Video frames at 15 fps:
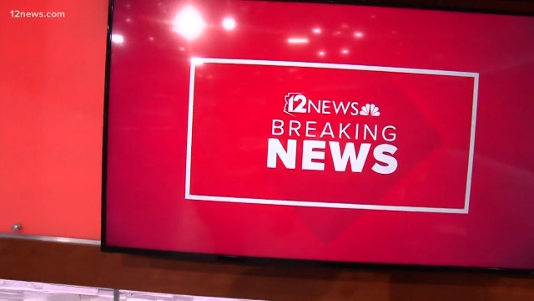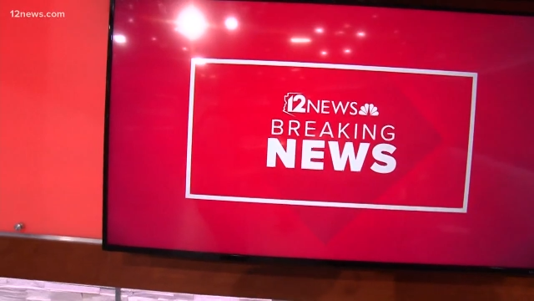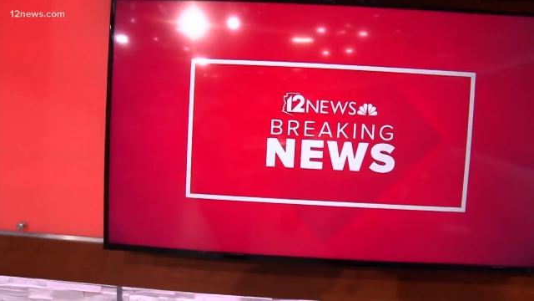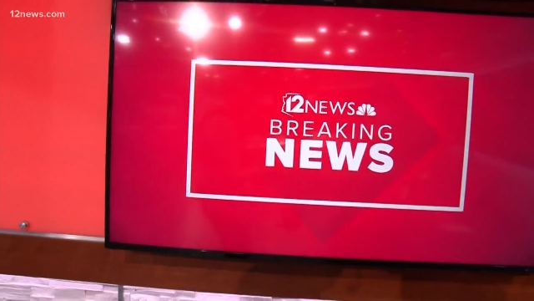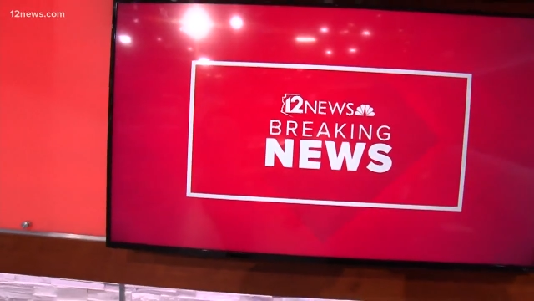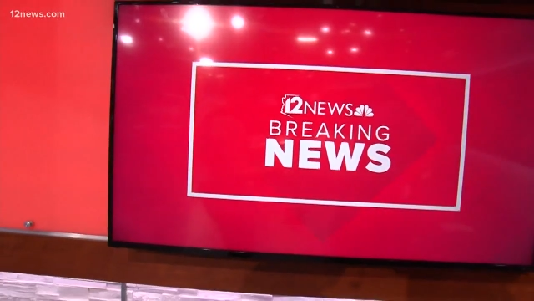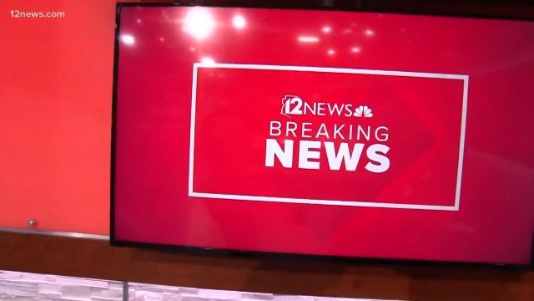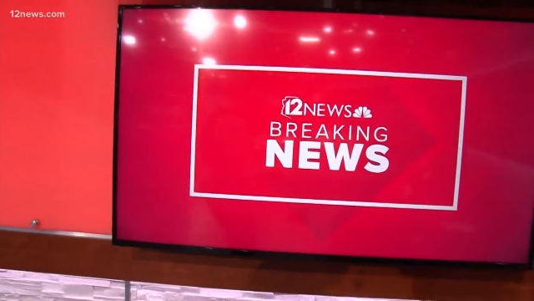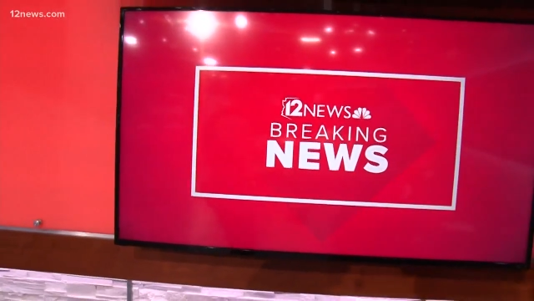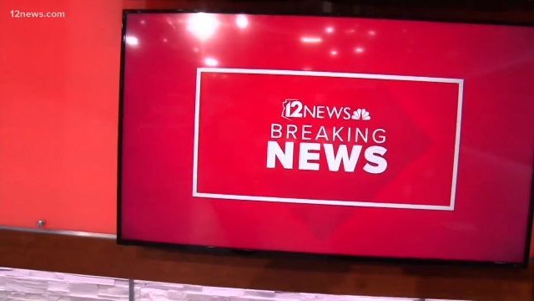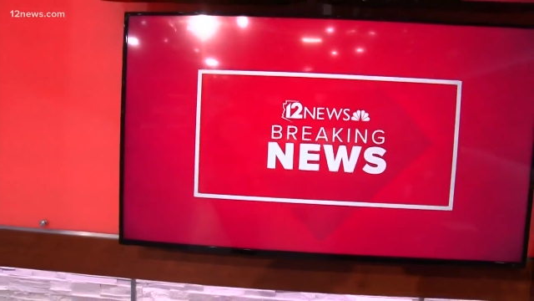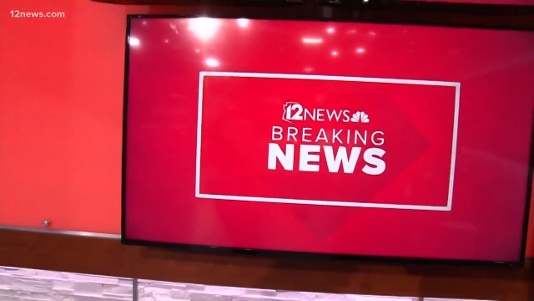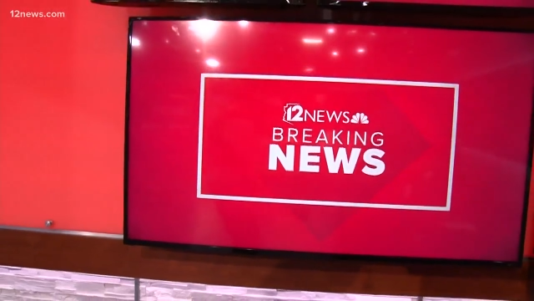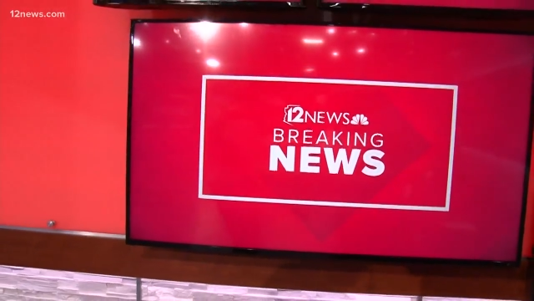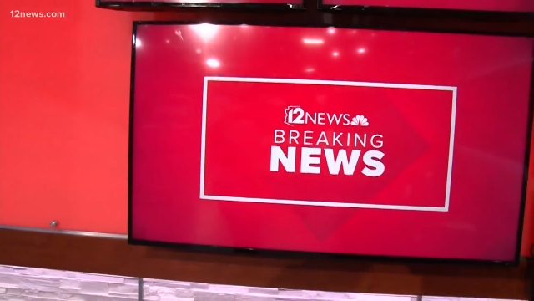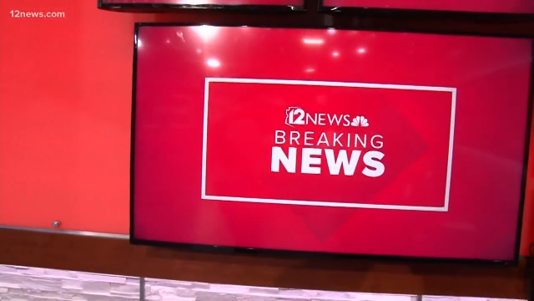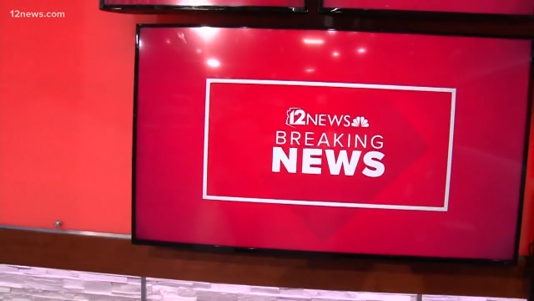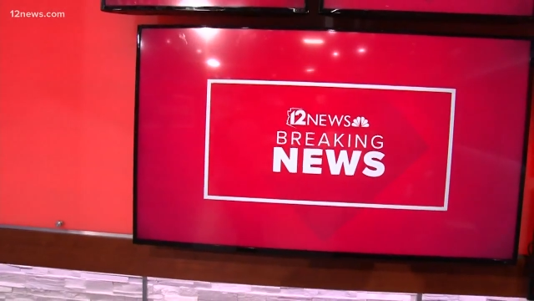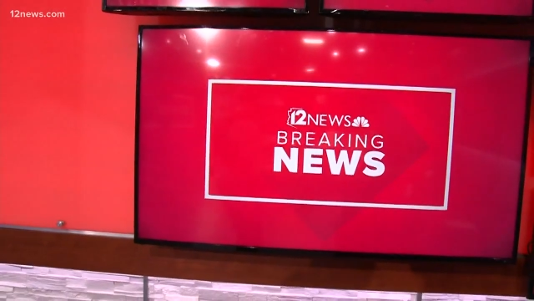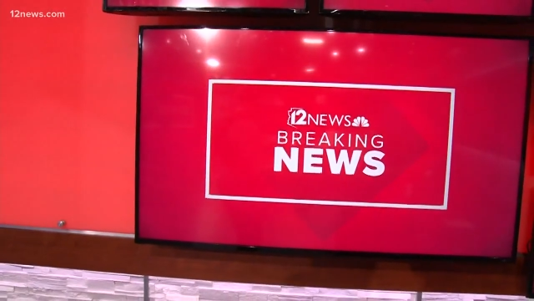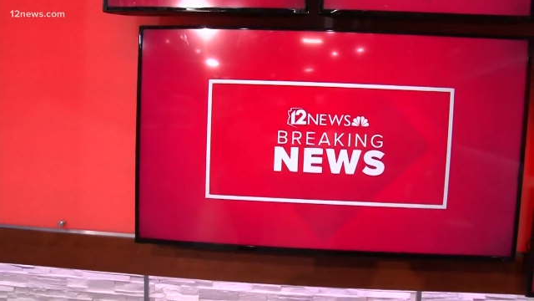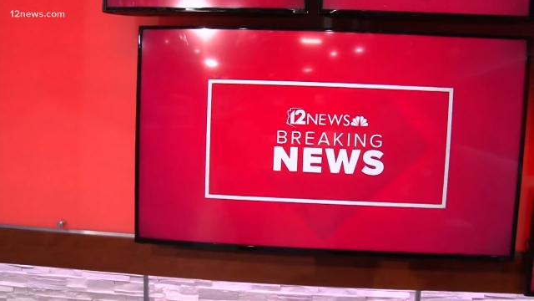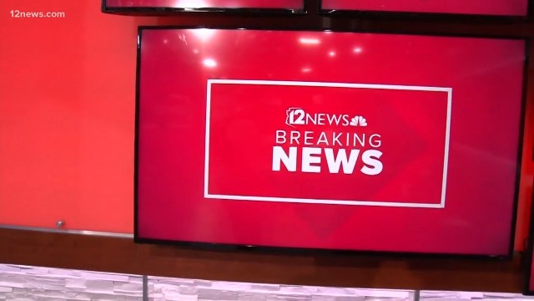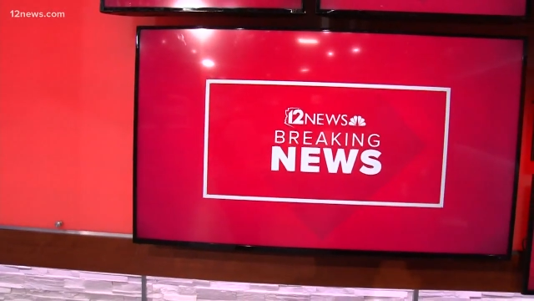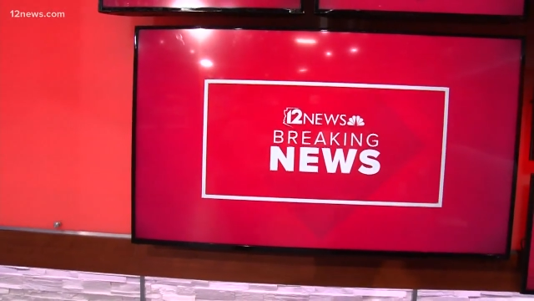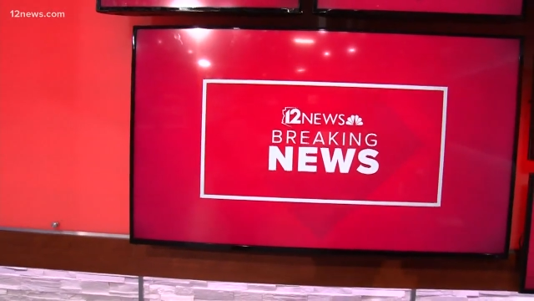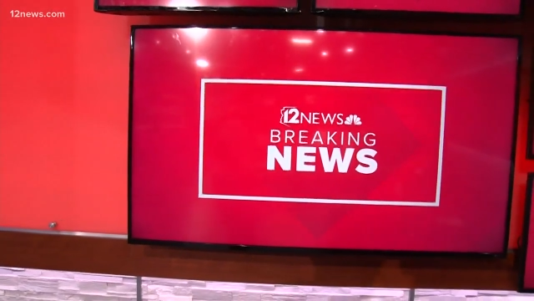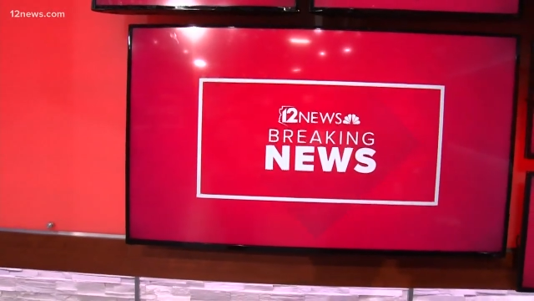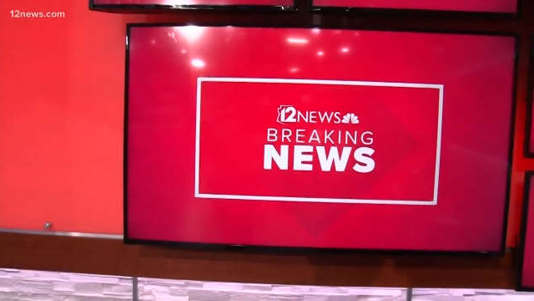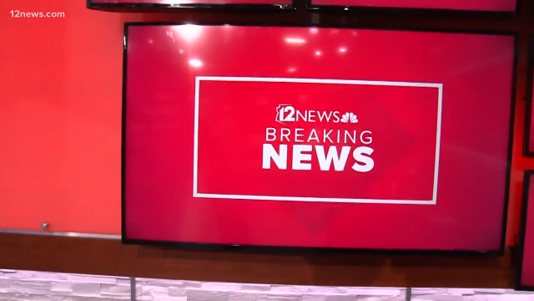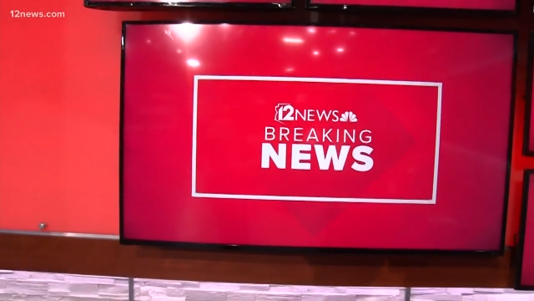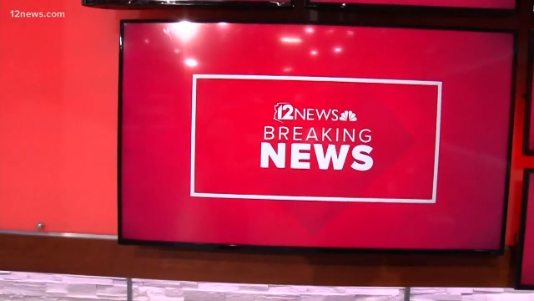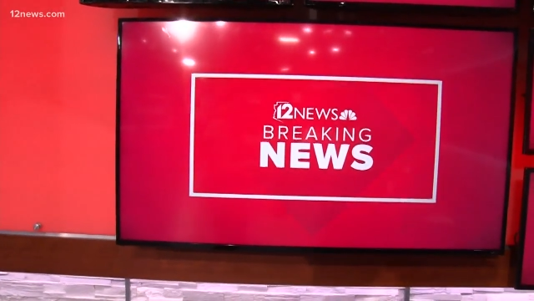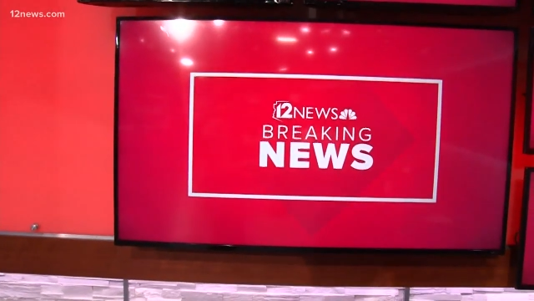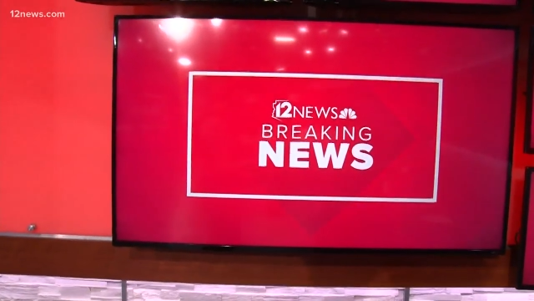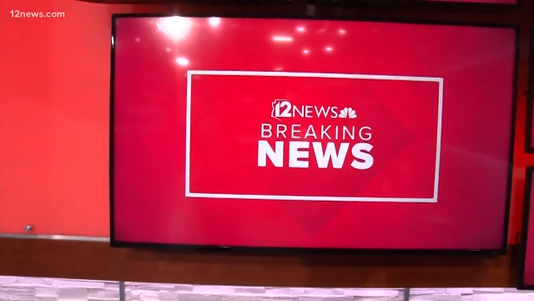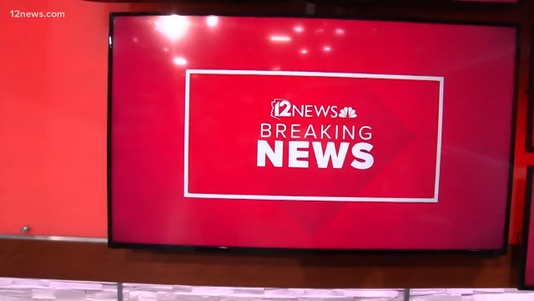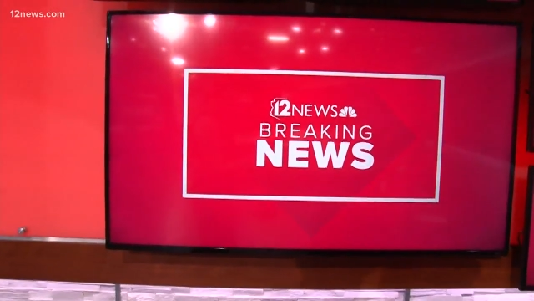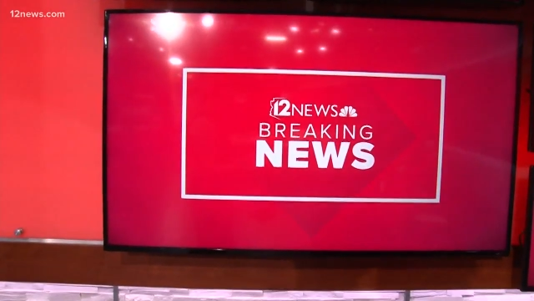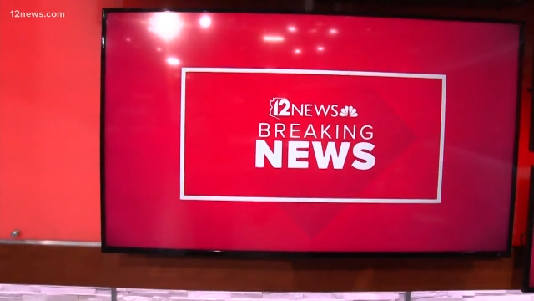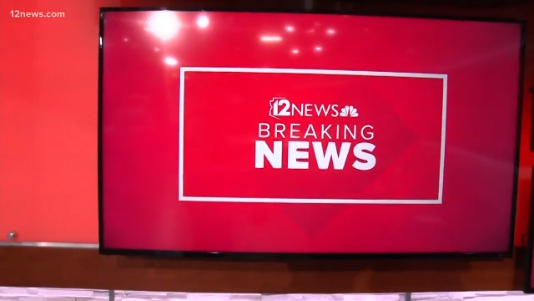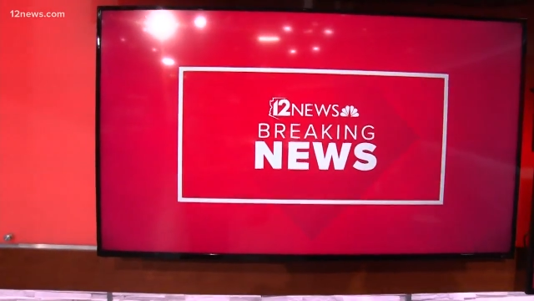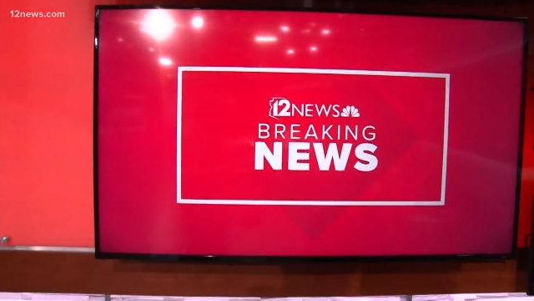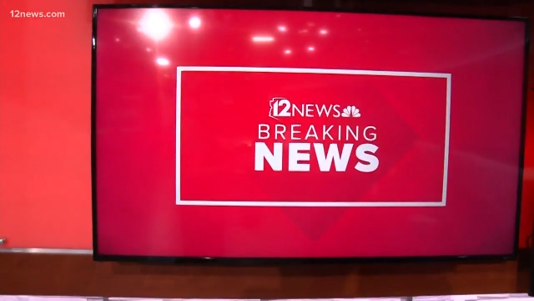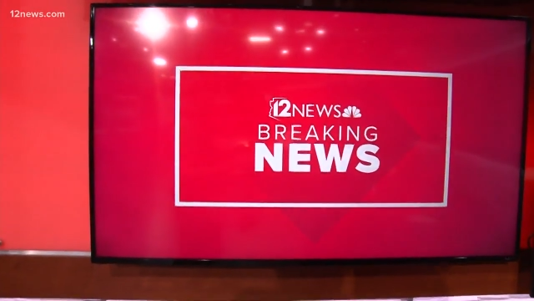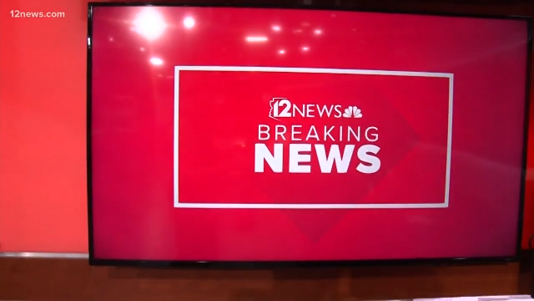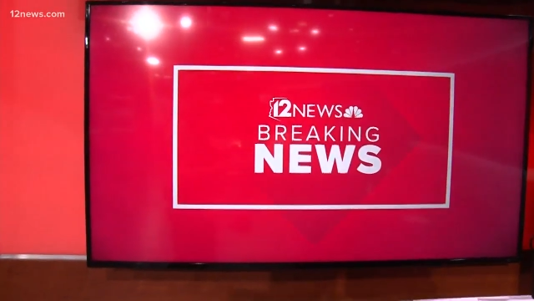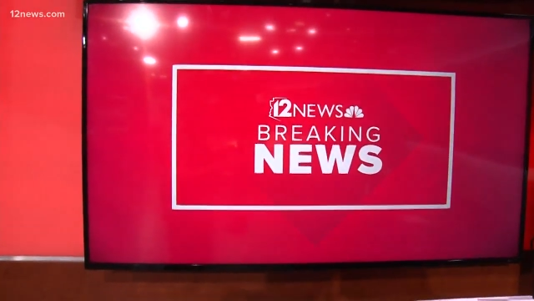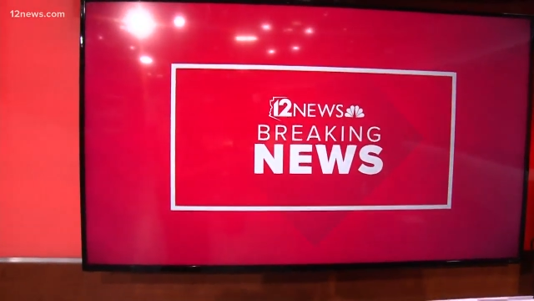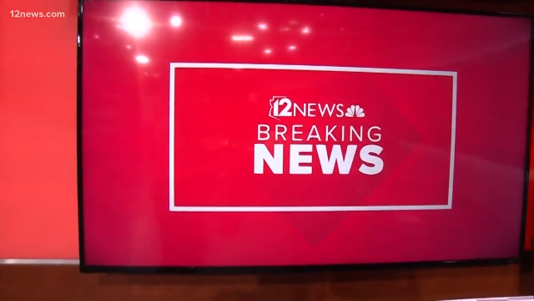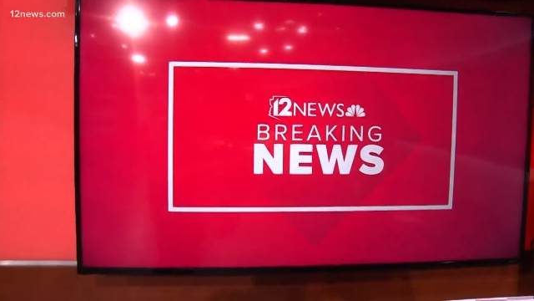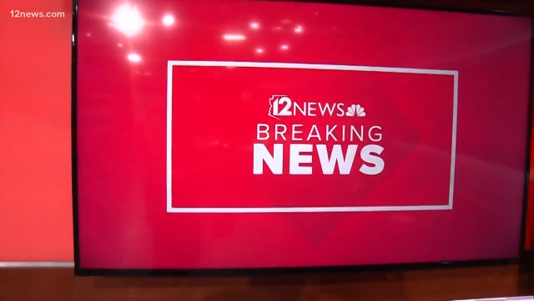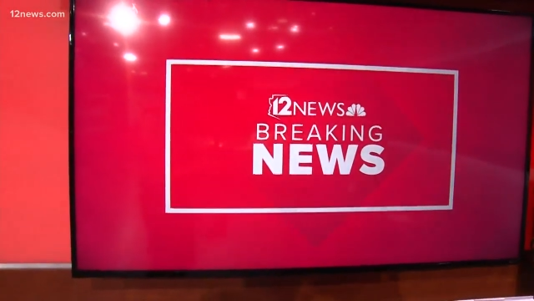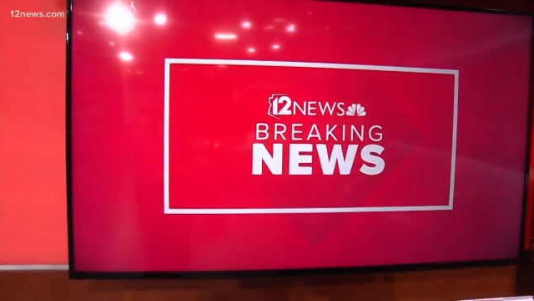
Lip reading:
[unreadable: no face in view]